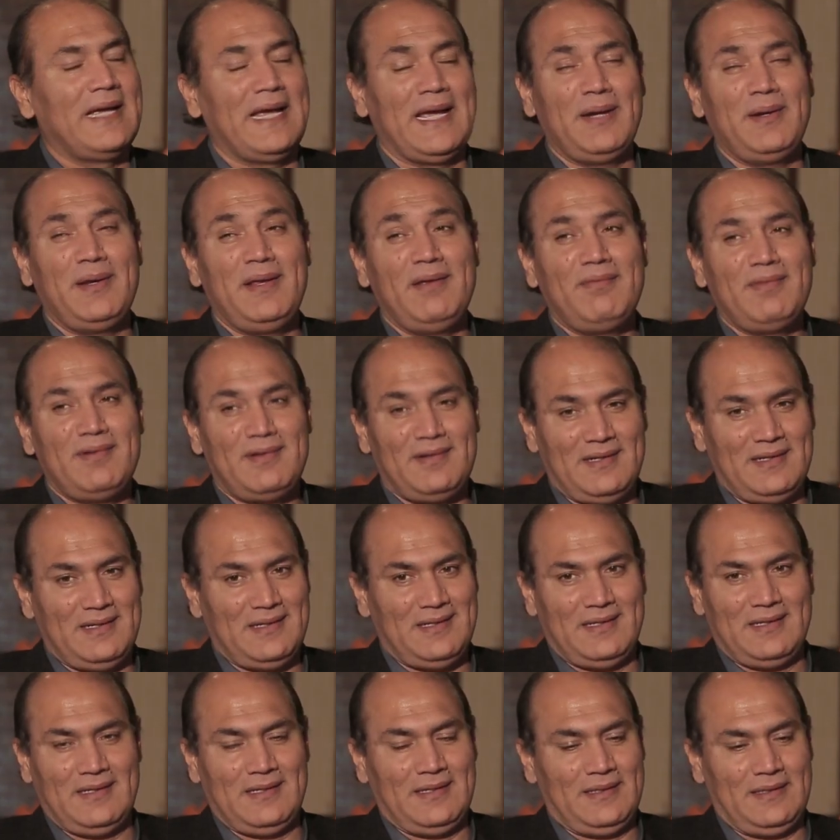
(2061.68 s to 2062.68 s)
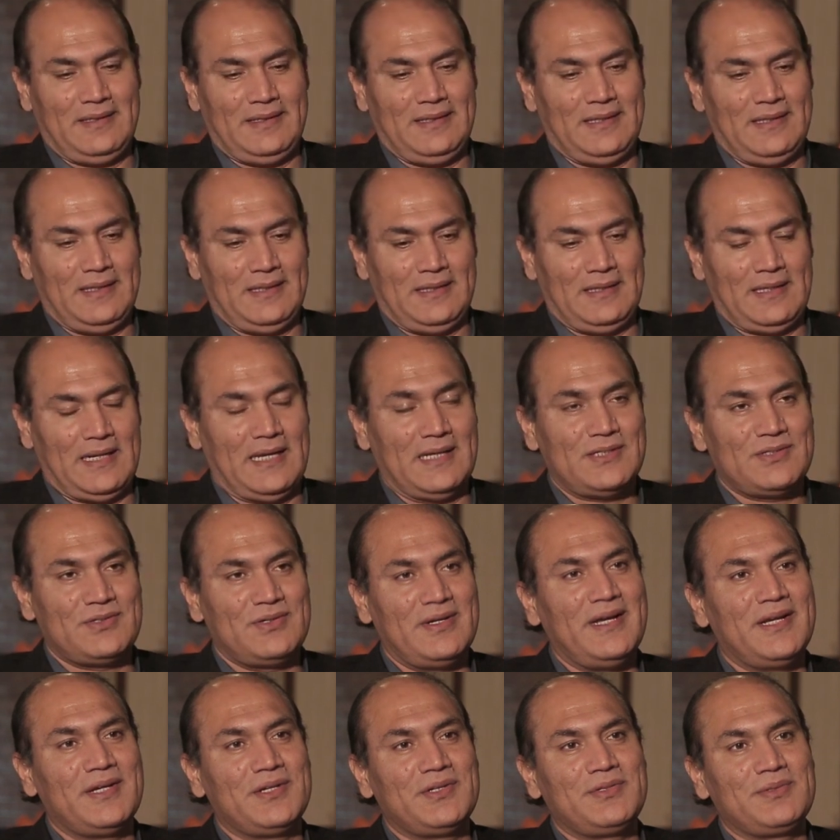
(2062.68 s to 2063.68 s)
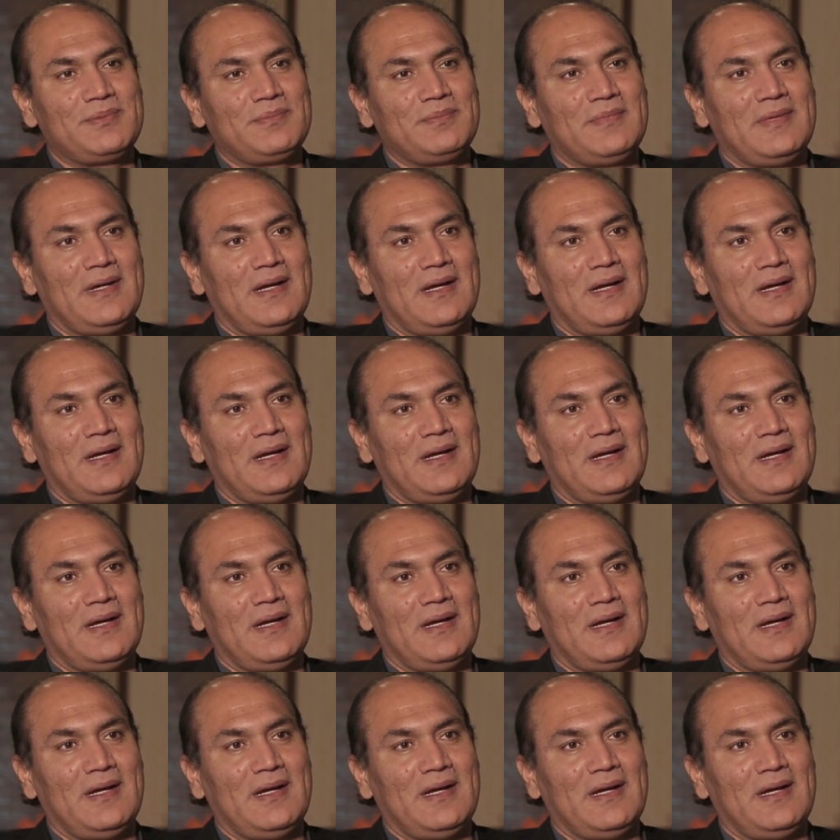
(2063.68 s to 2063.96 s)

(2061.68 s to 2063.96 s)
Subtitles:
And even last night,